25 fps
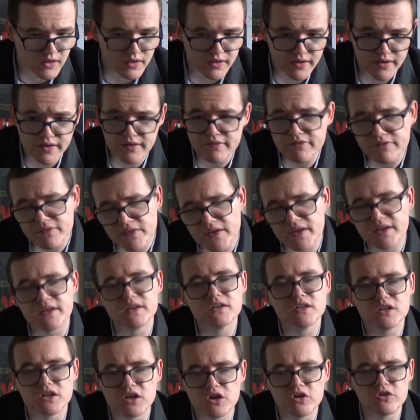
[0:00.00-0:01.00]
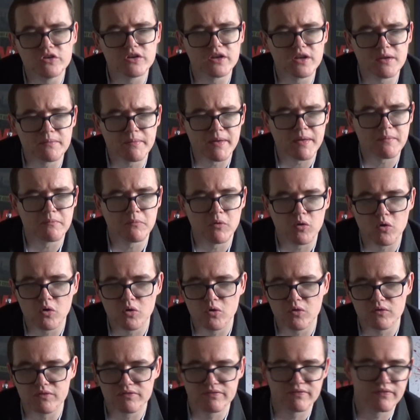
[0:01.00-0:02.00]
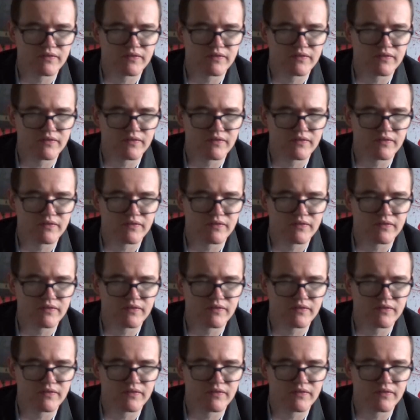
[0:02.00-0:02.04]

If it concluded a bit more,